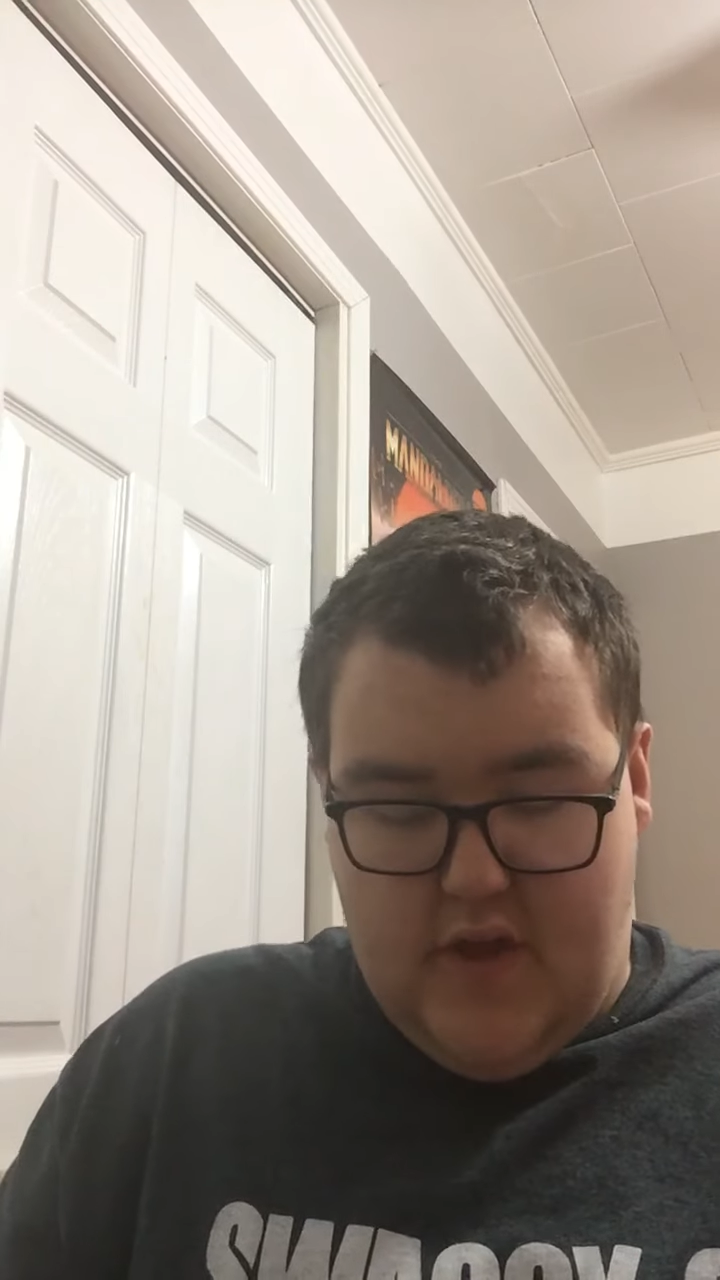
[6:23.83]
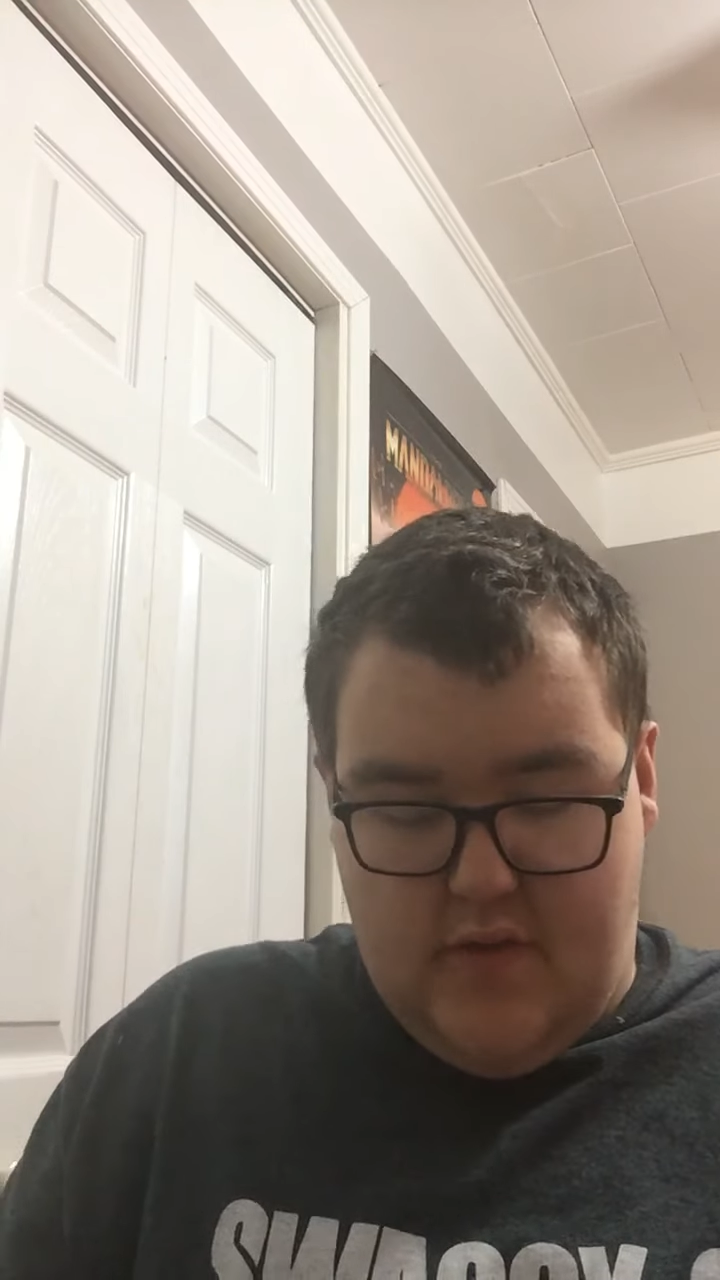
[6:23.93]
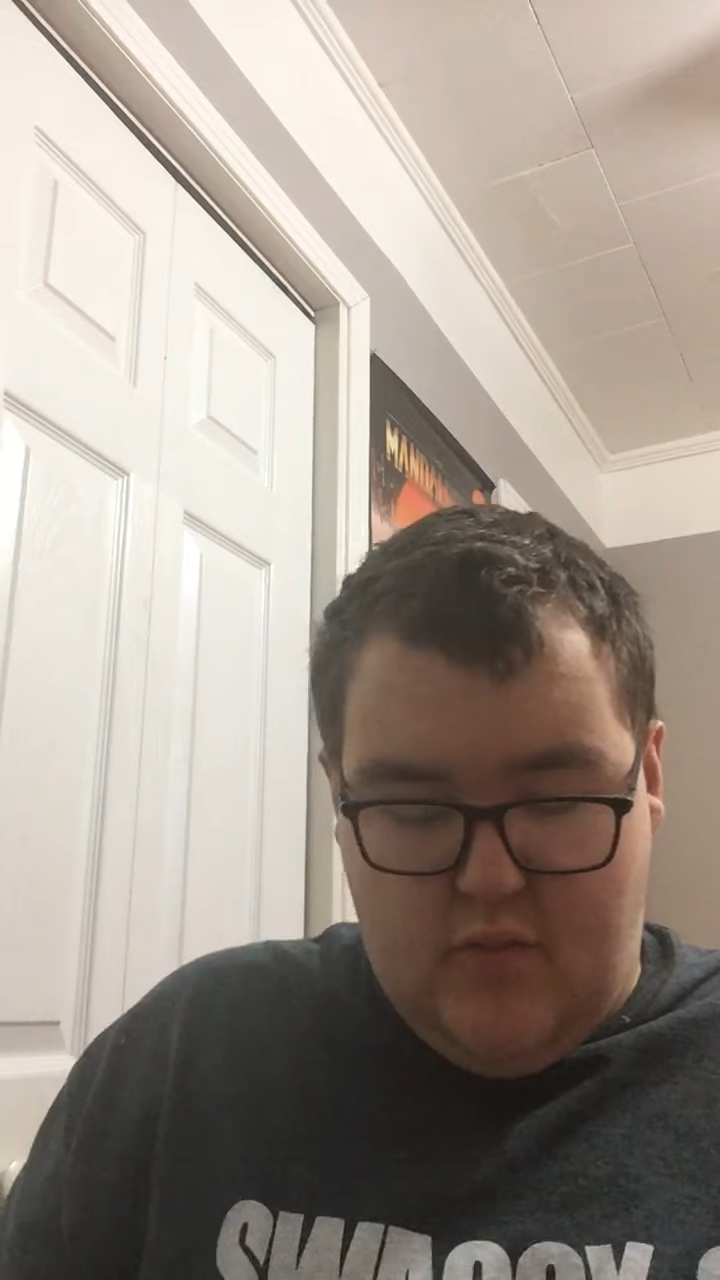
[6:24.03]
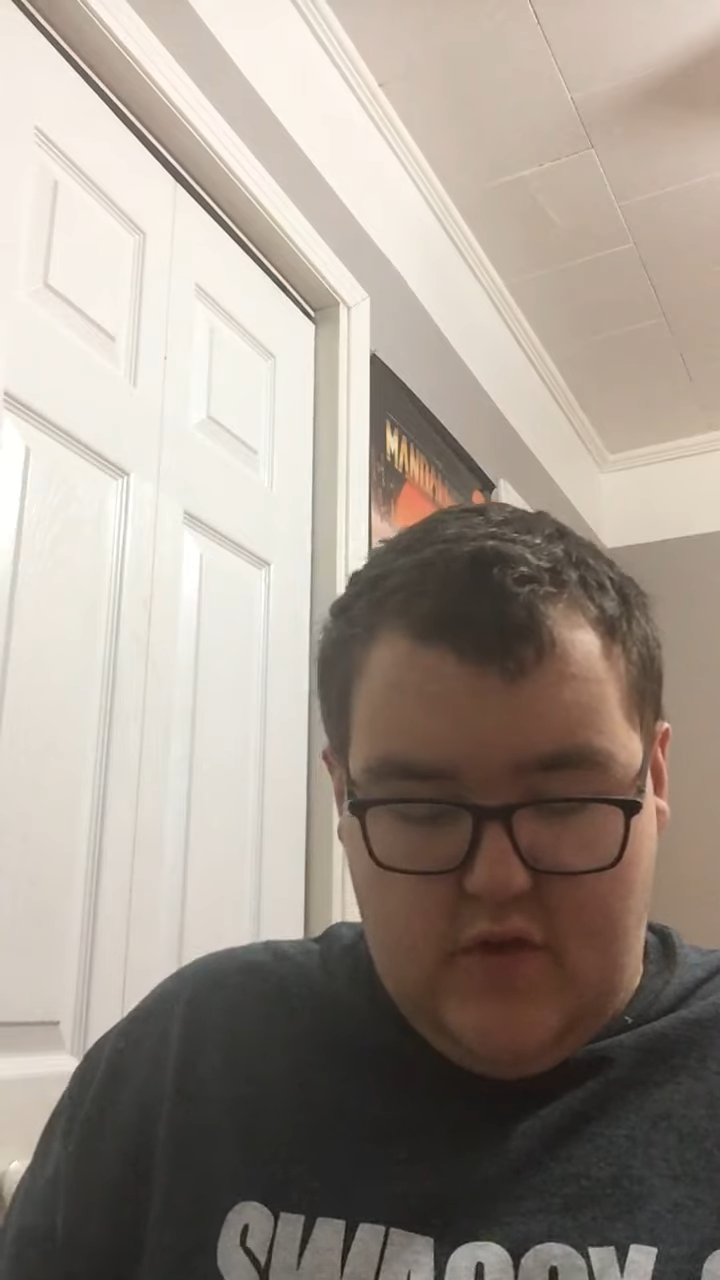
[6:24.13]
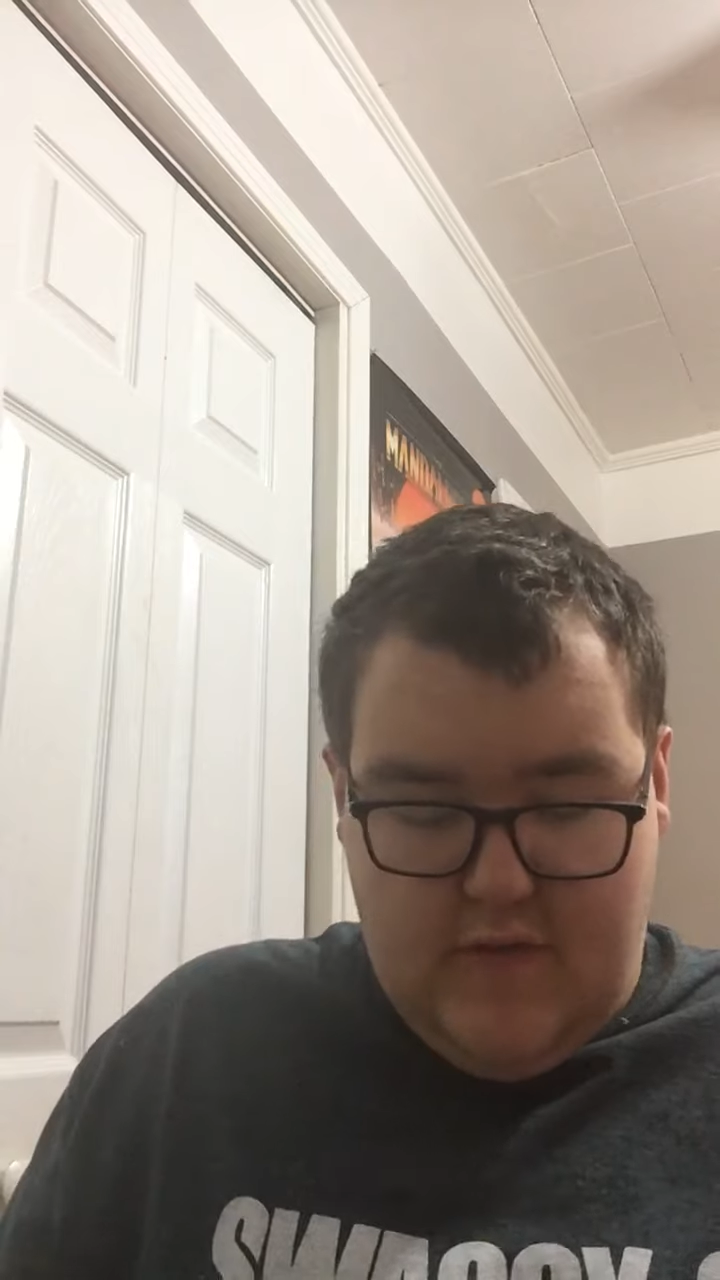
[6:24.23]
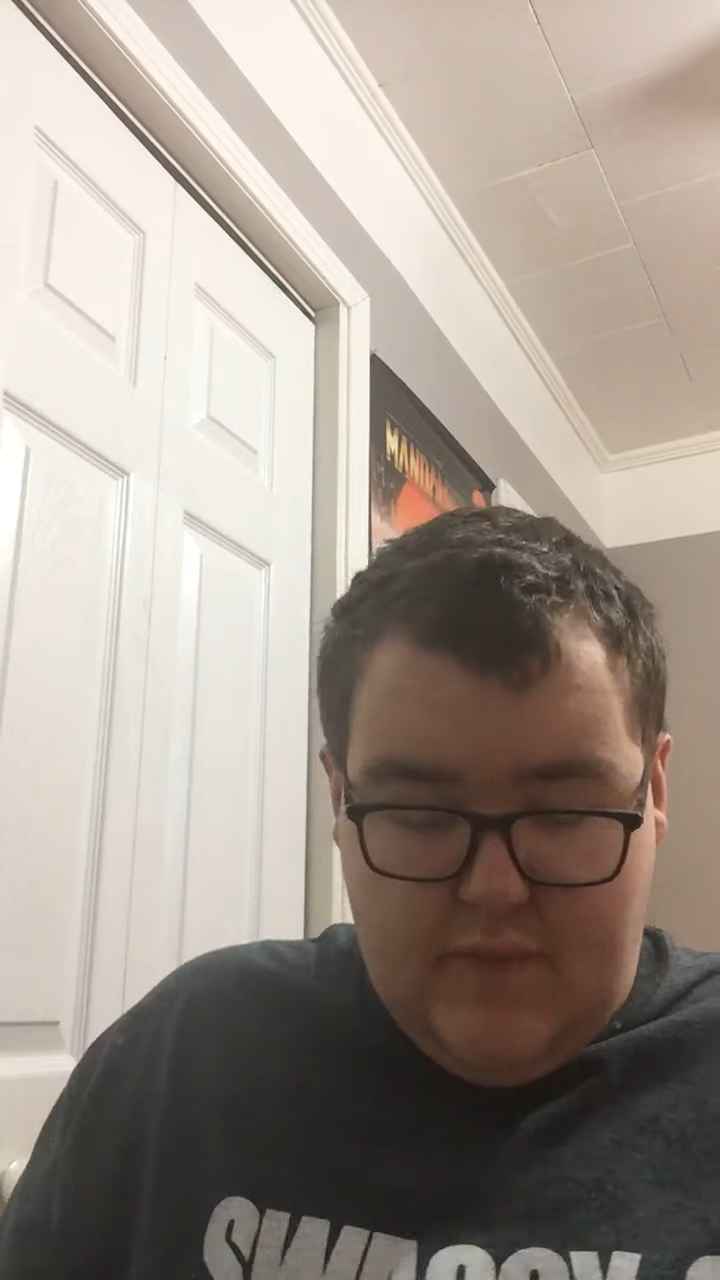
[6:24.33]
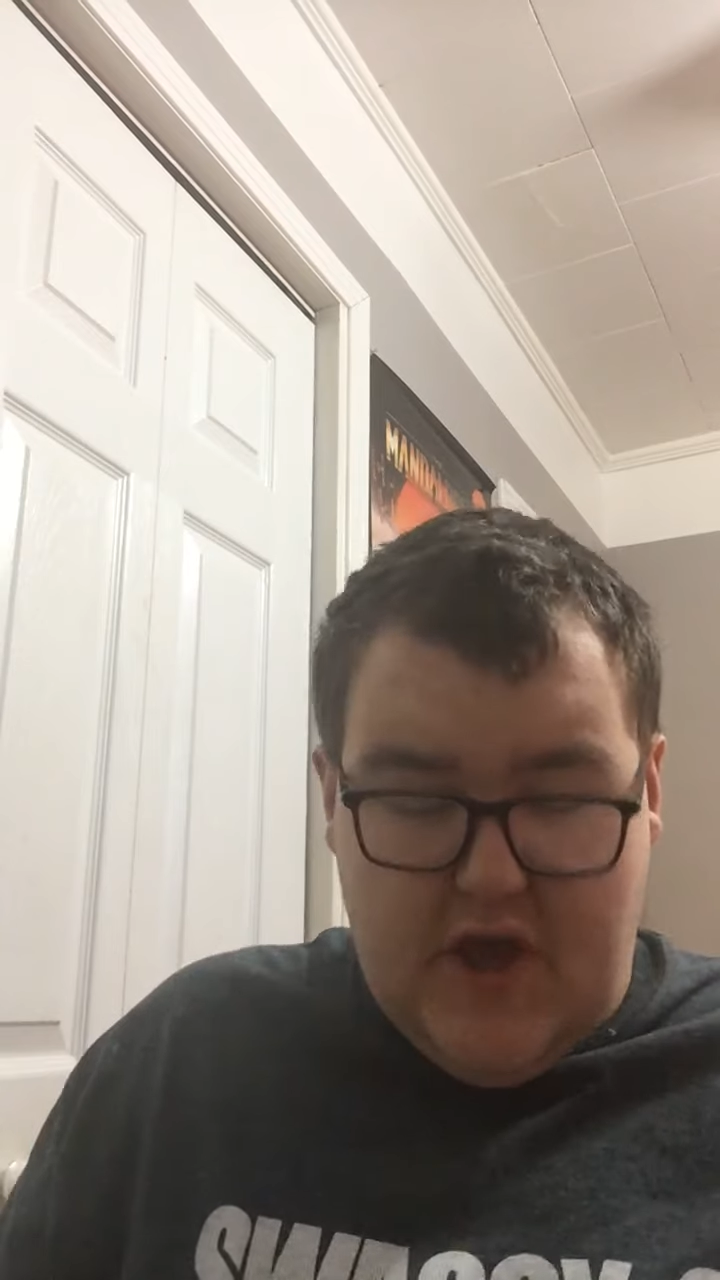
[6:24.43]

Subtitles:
in one of the